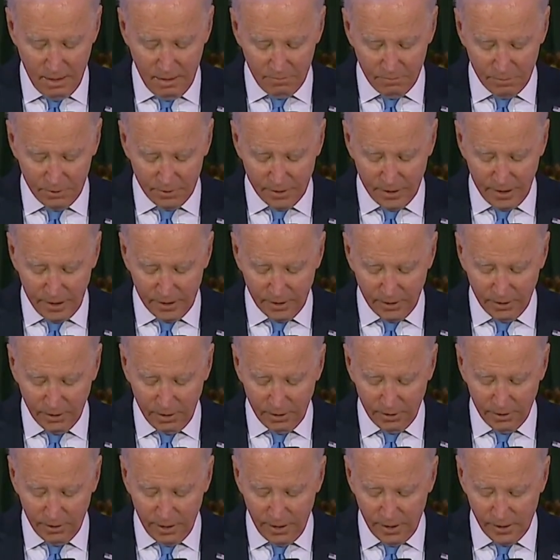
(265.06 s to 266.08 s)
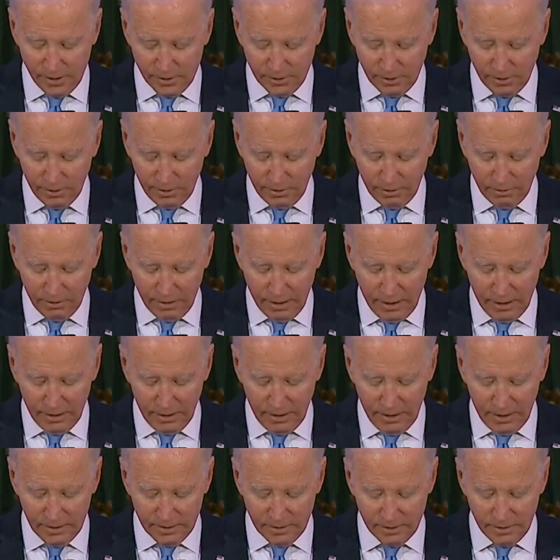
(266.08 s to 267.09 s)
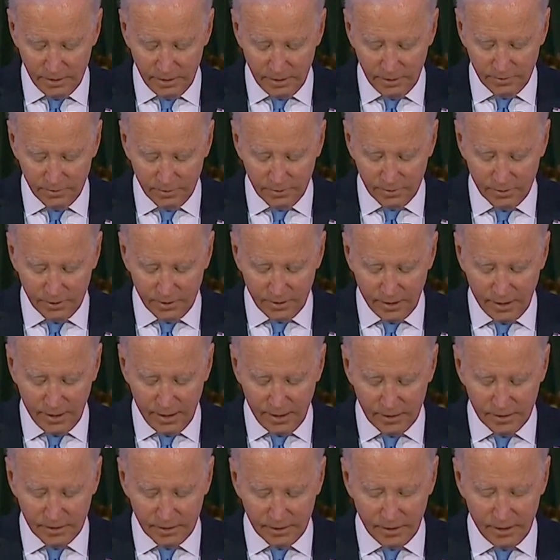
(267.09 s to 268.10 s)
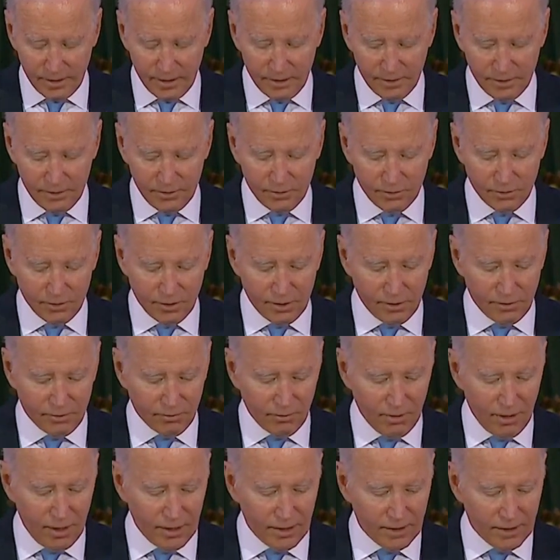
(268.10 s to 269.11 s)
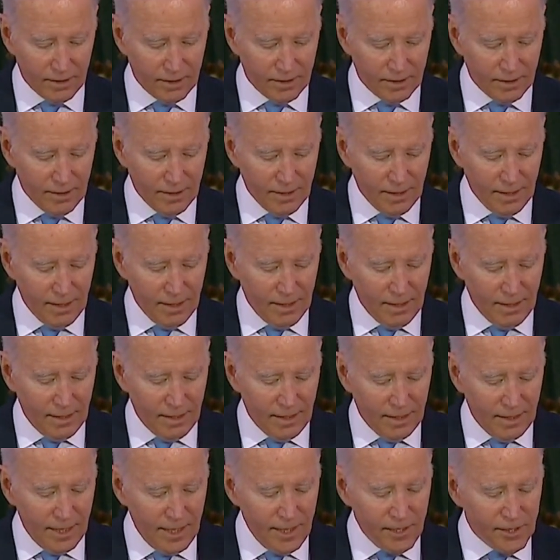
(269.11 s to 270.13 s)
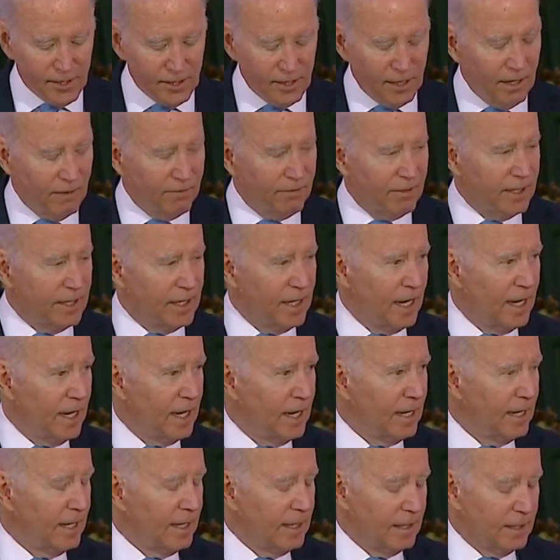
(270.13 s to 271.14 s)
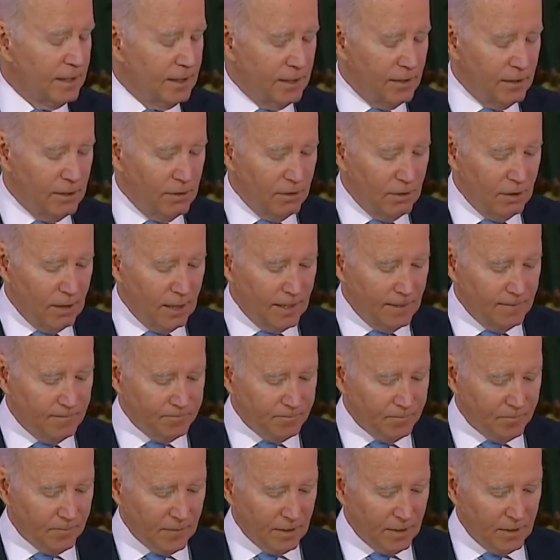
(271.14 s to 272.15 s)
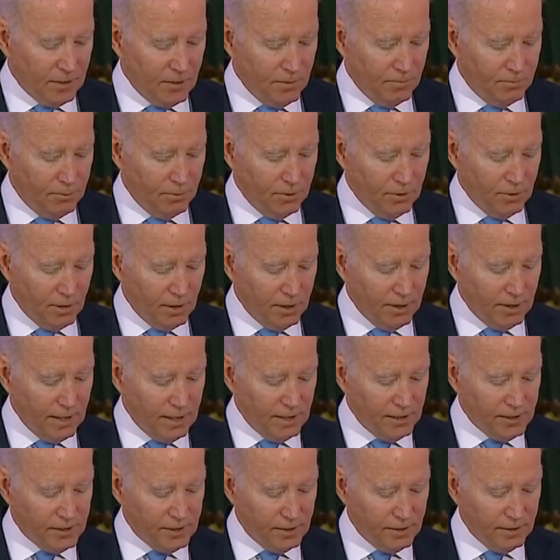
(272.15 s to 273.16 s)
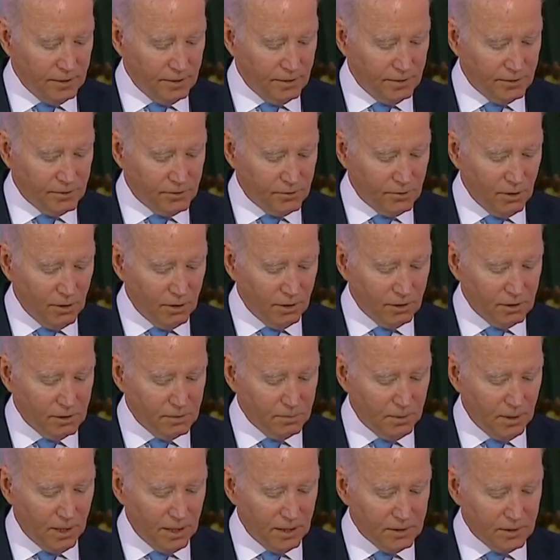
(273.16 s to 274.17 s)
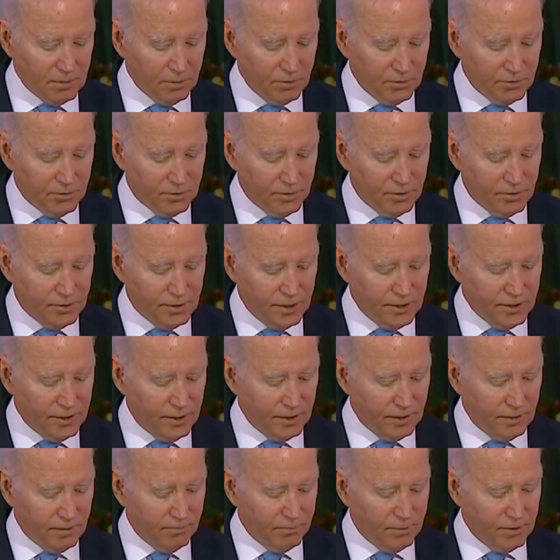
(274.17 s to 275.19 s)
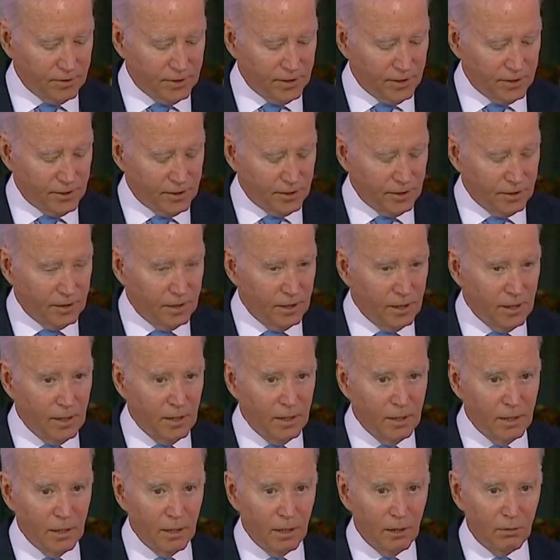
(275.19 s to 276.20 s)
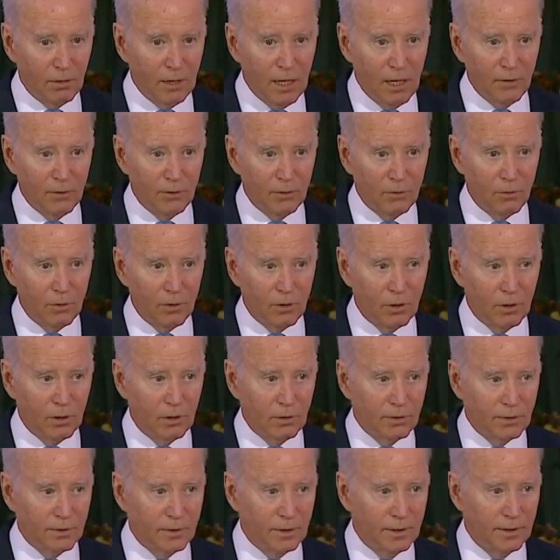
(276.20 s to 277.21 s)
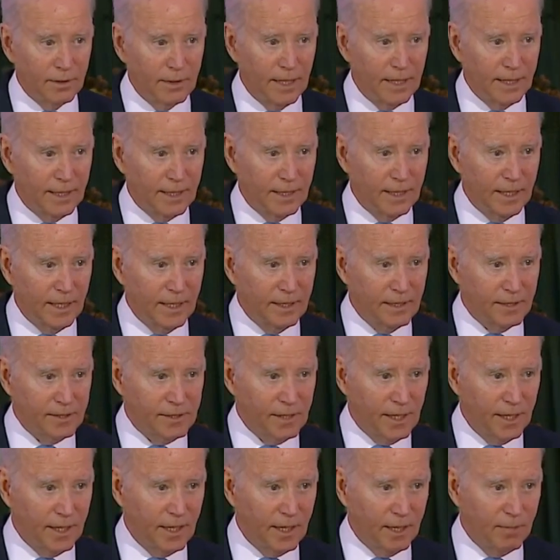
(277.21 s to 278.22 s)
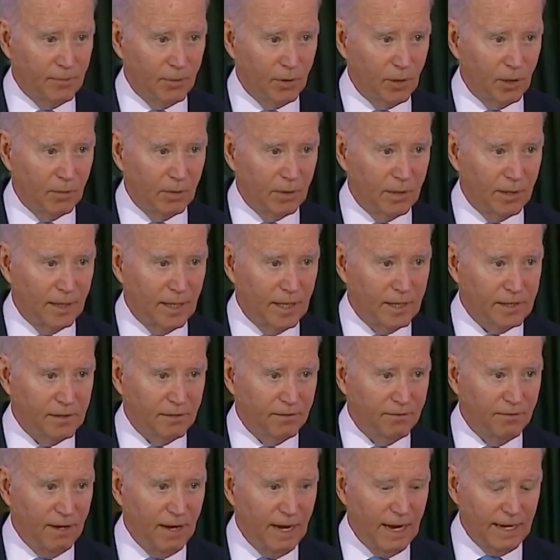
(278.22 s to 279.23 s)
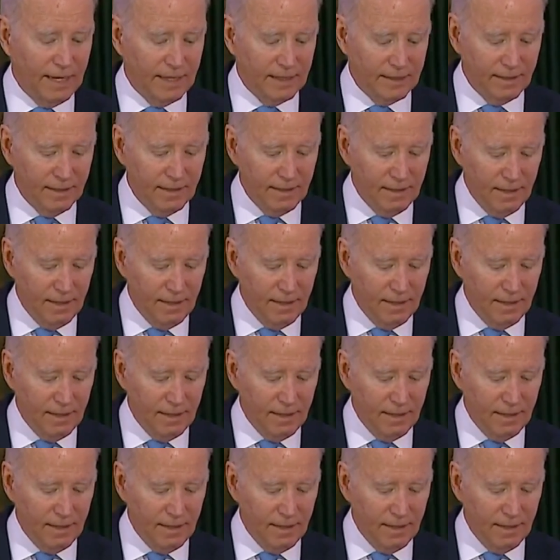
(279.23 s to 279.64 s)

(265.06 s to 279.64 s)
protecting our nation and our allies and the interest against the enduring threat. And each and every day, you, uh, you put our nation in the strongest possible strategic position around the world. And that, again, is not hyperbole, that's a fact.